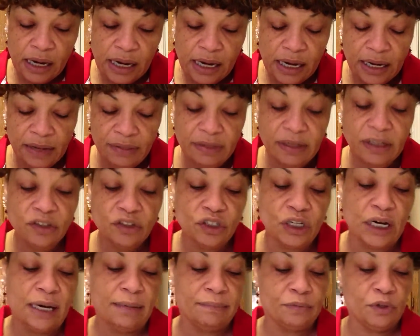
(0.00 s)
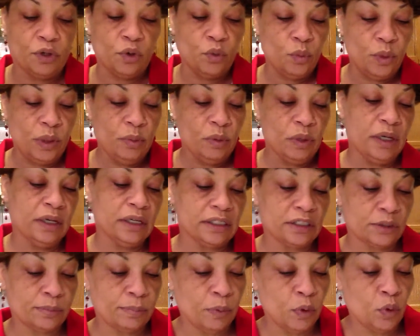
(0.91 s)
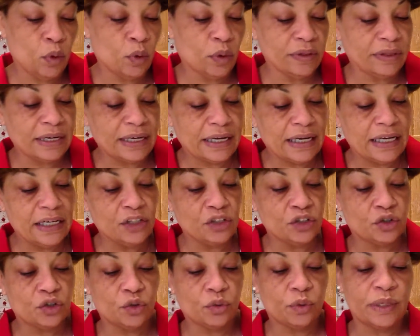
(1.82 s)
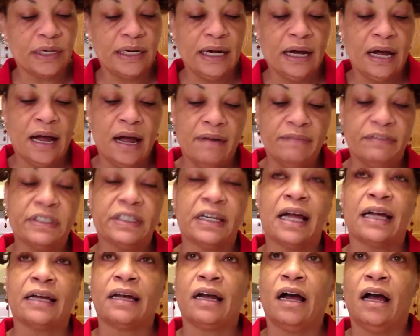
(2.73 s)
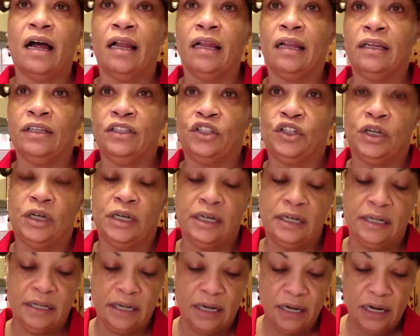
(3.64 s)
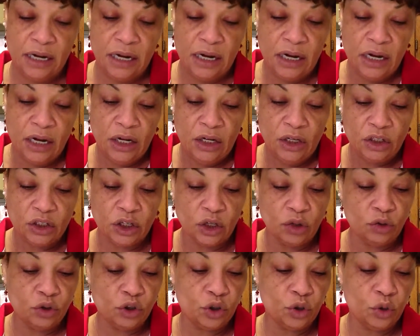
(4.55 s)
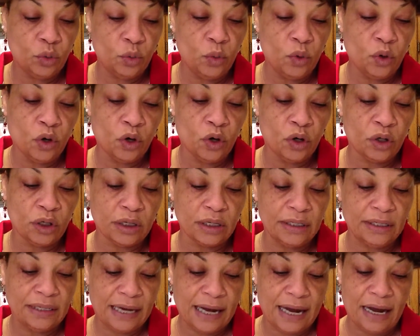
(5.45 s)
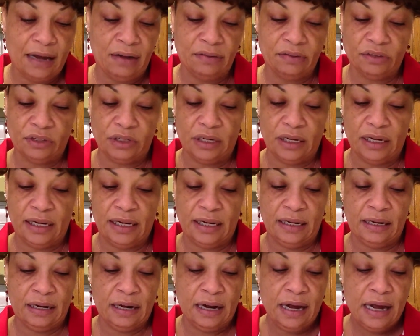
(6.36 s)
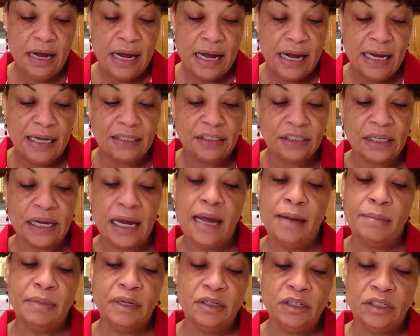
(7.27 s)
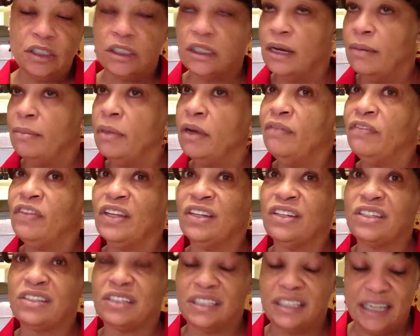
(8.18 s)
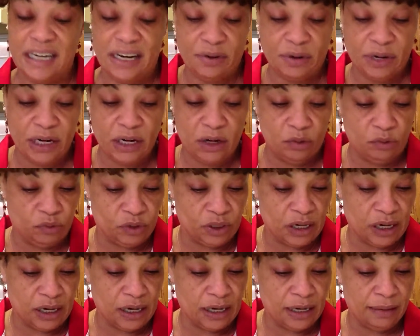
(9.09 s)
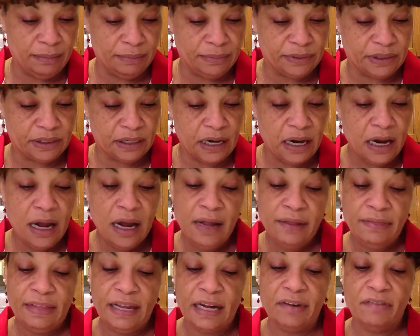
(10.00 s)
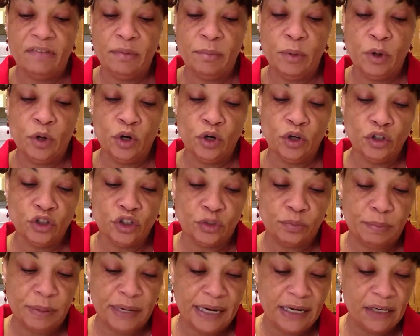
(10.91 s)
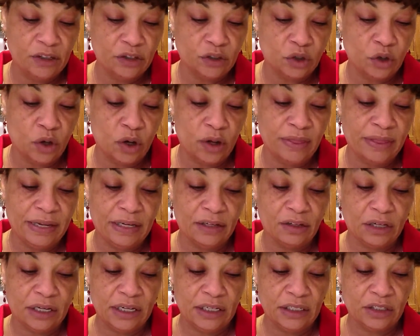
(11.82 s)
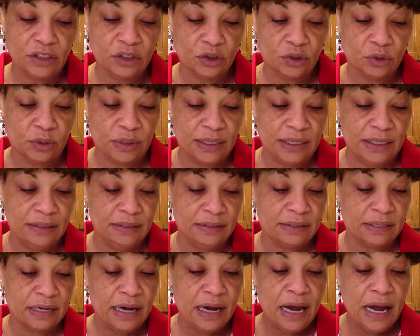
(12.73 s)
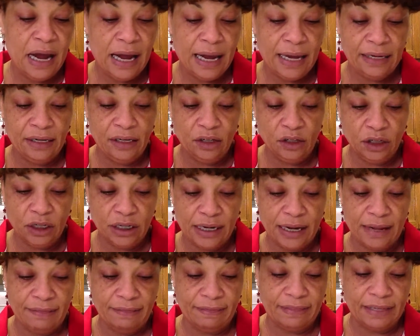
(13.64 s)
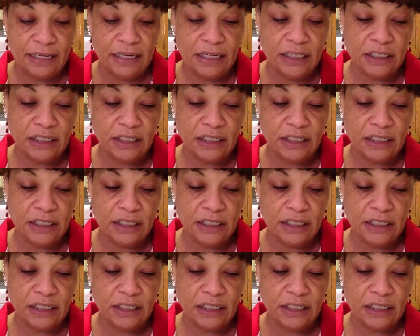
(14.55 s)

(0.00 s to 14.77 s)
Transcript: In this chapter, we will explore the history of psychology, social work, and counseling, examine some of the stereotypes that have emerged based on their histories, and look at how